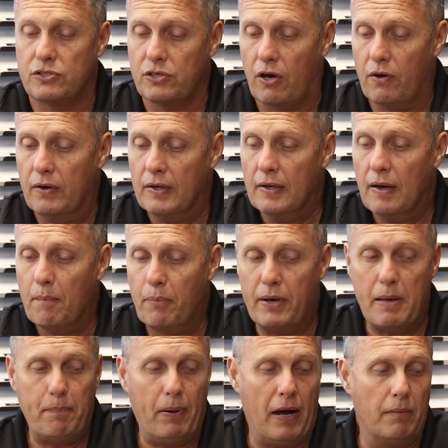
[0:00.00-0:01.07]
So
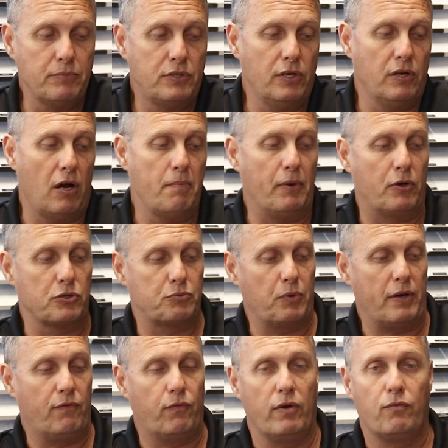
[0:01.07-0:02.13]
pretty pumped, you know, because
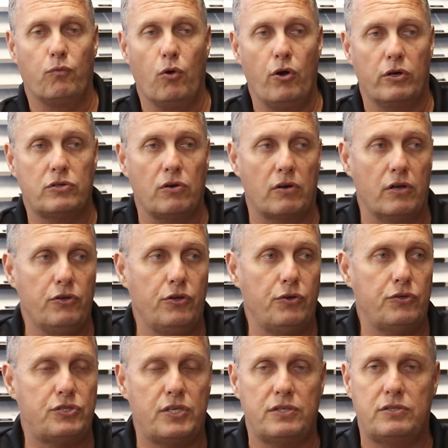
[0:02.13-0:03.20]
we've we've worked on a
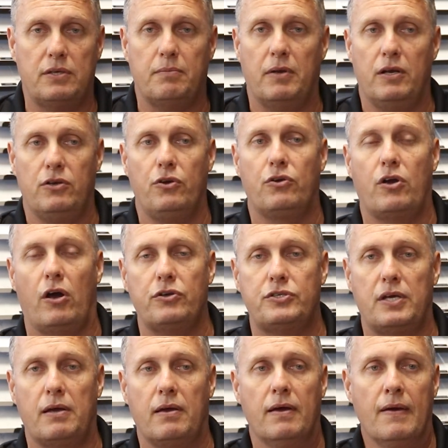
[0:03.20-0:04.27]
new system and a new
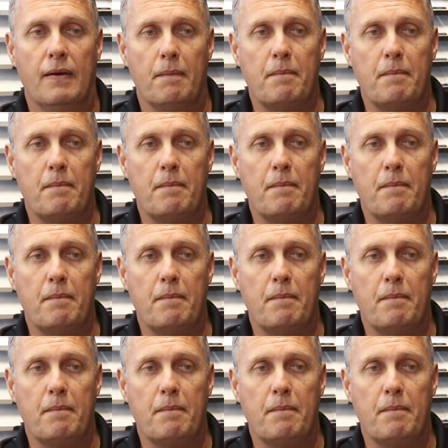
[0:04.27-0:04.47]
coaching